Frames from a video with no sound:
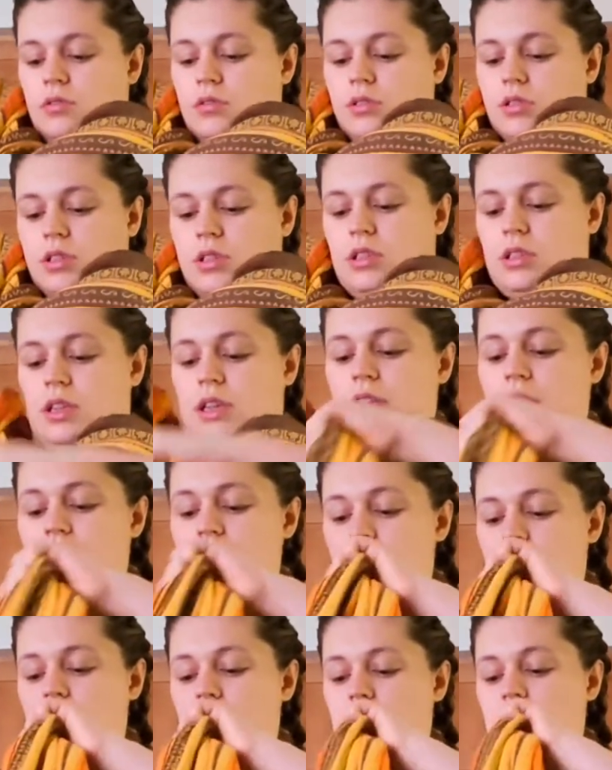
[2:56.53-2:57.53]
just like
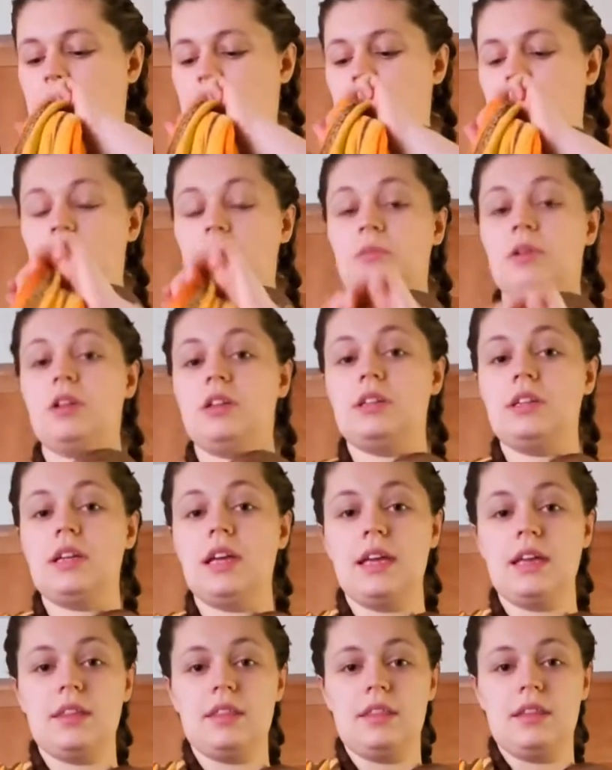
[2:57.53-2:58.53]
so. I'm going to
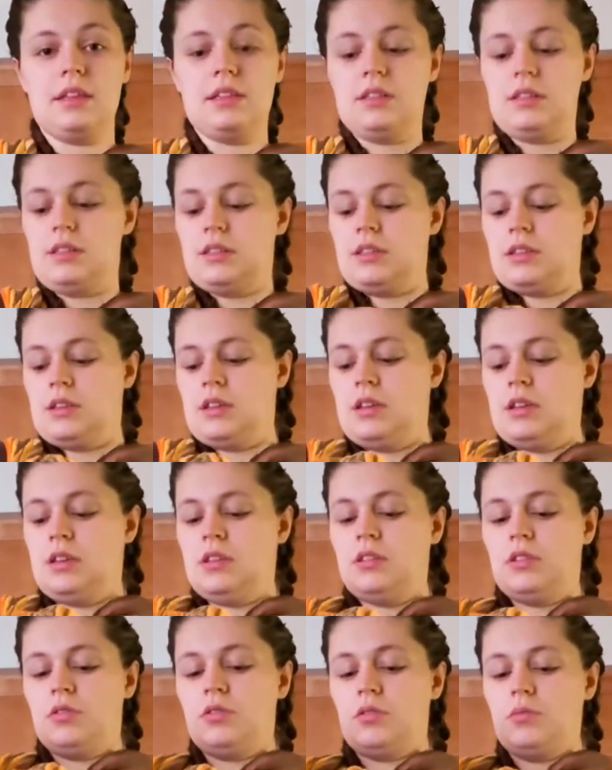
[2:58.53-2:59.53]
take this,
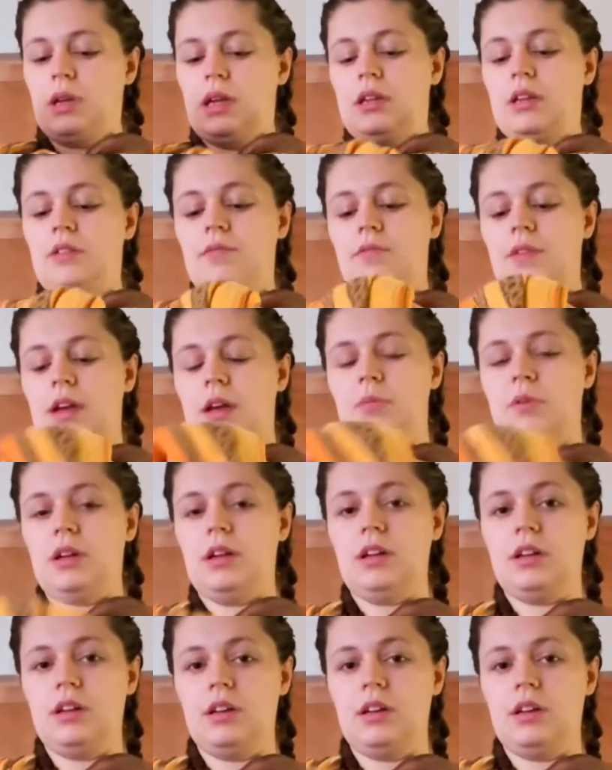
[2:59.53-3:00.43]
the remaining fabric,